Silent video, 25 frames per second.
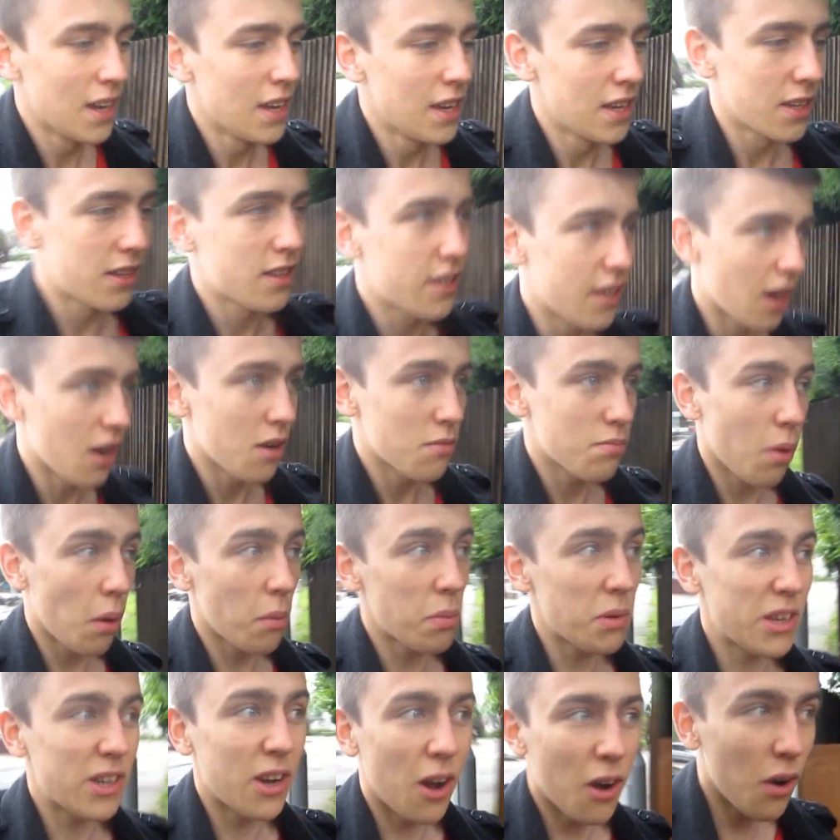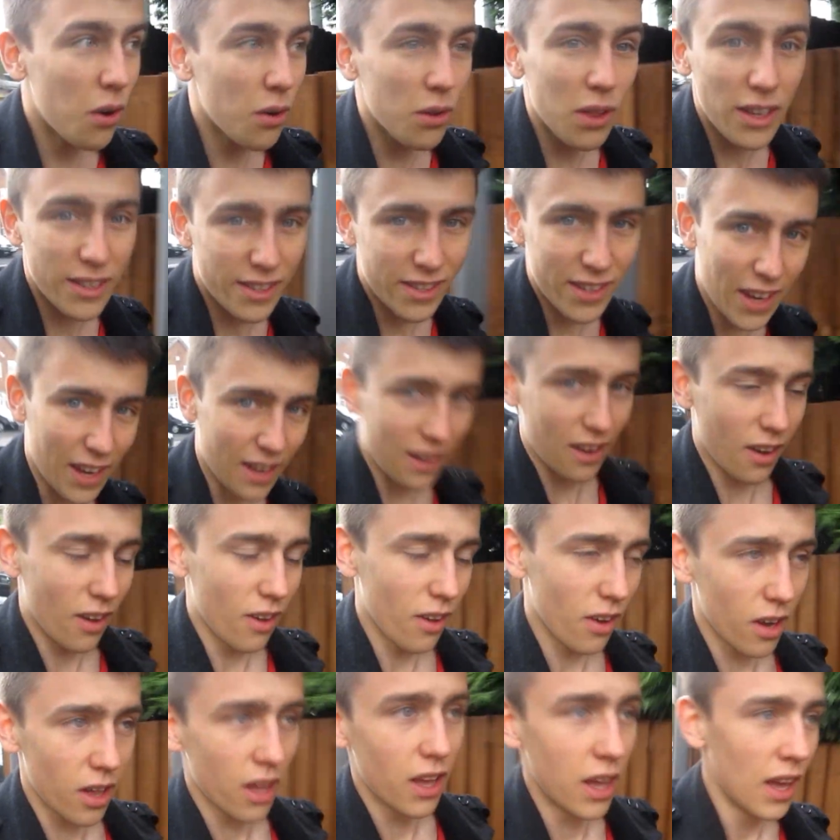So probably not all that sad,
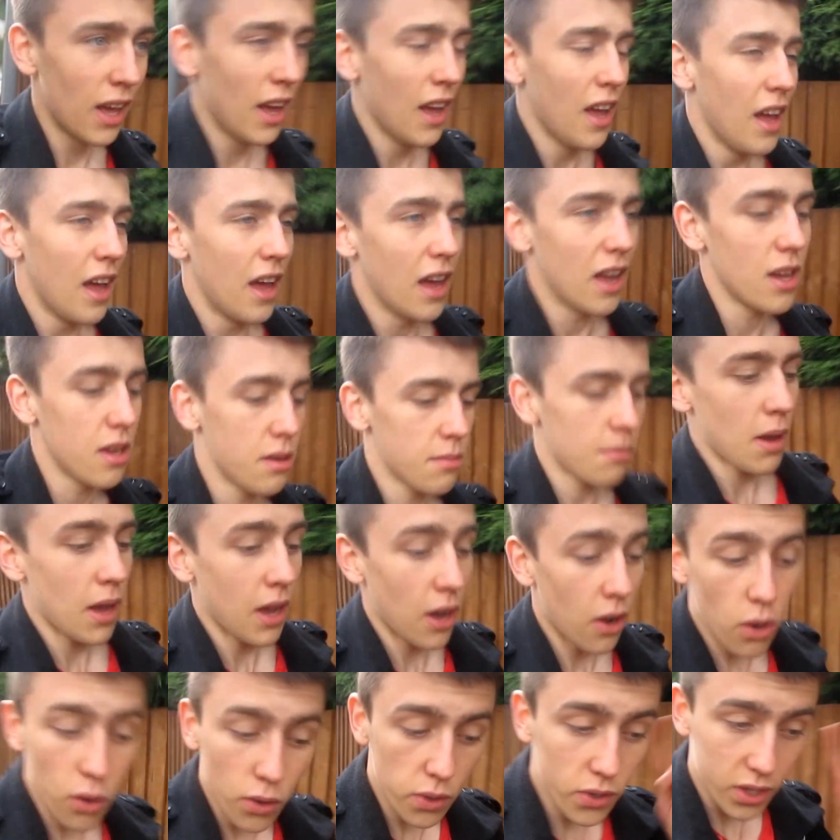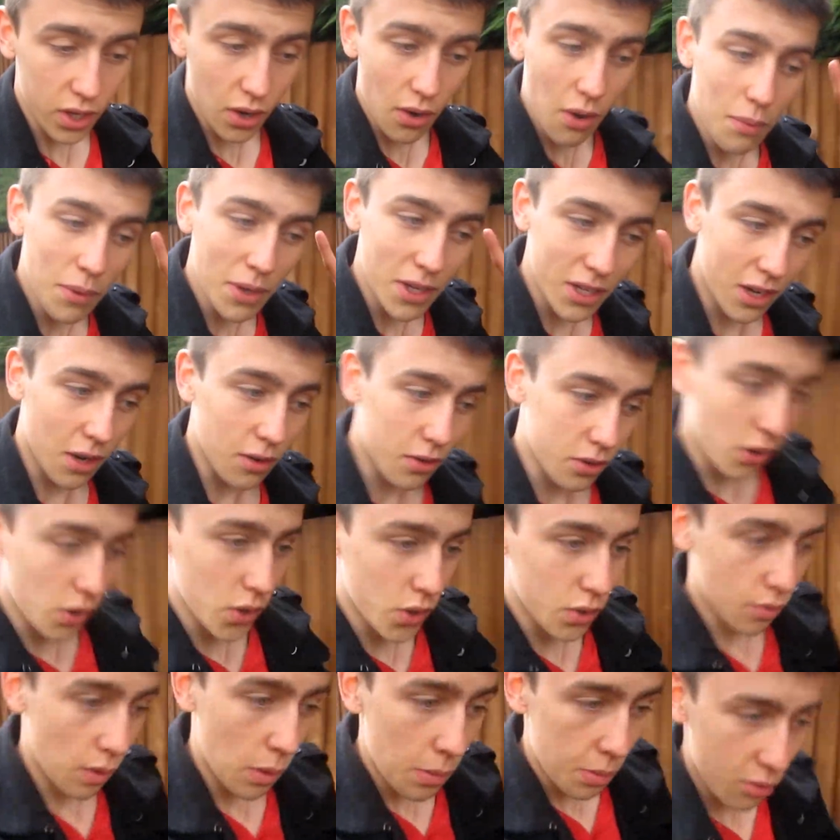lol. Also, I went to go talk
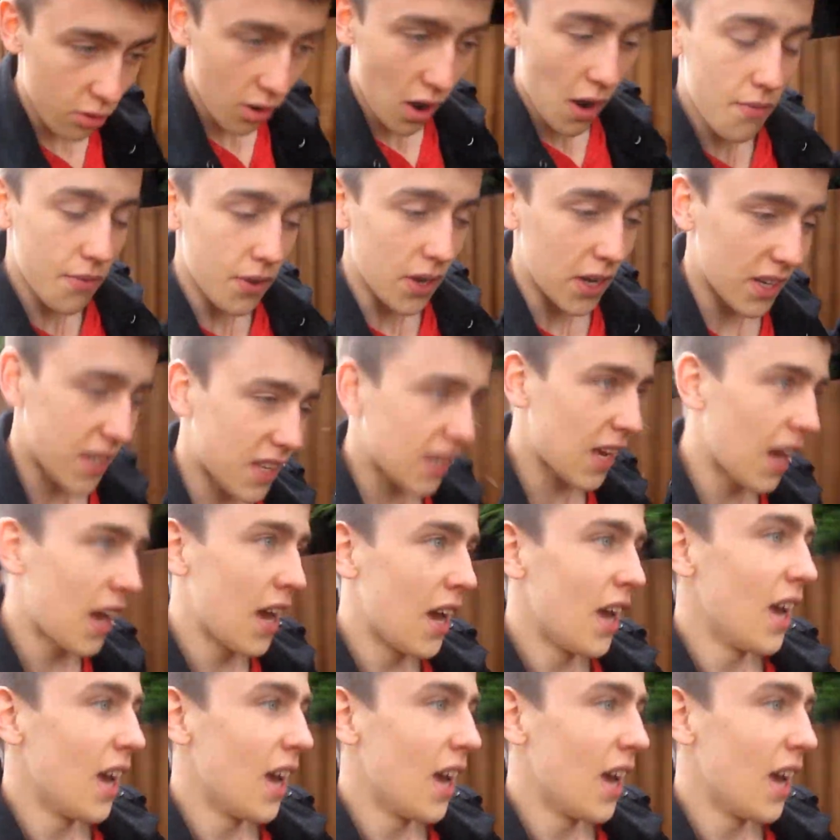to Reaper Graphics